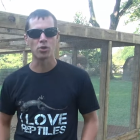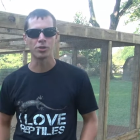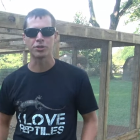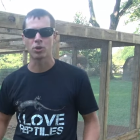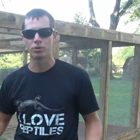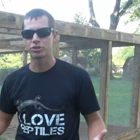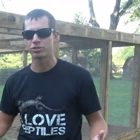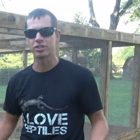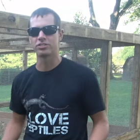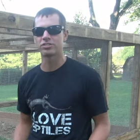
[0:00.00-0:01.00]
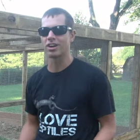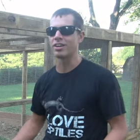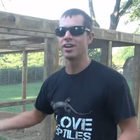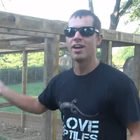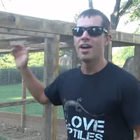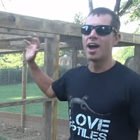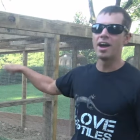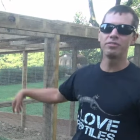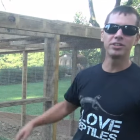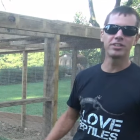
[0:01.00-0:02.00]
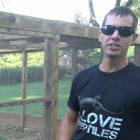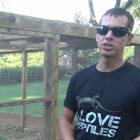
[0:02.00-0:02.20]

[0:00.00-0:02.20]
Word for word: little enclosures inside? Everything